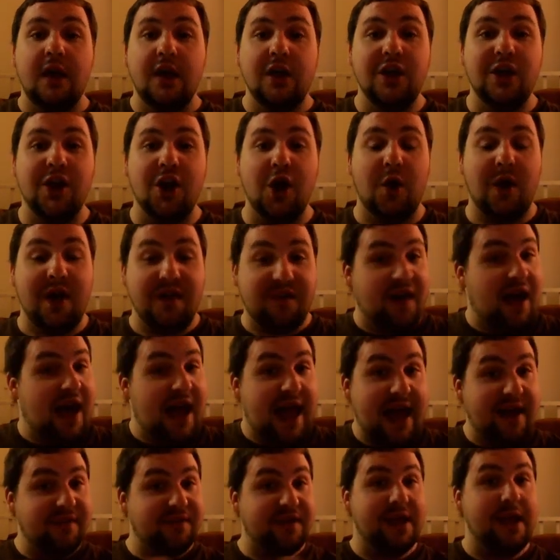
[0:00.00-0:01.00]
you know, if I
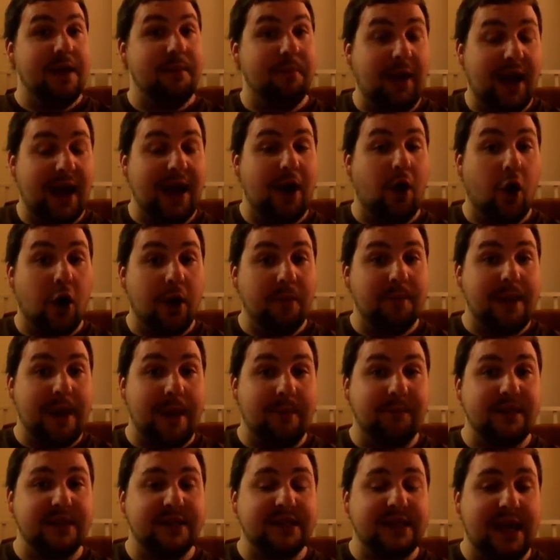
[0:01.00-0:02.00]
have to get my arm
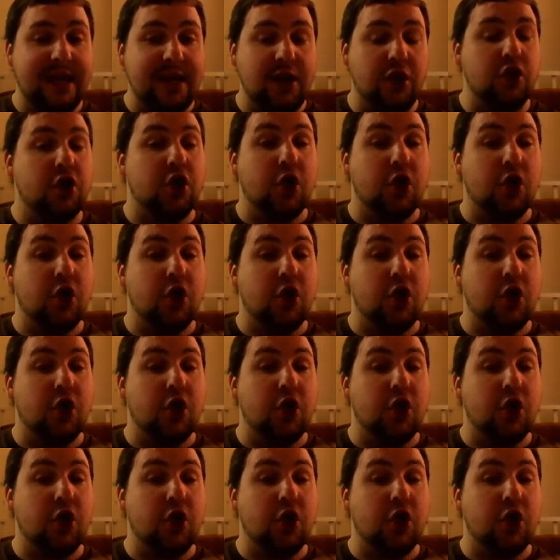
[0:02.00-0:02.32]
amputated,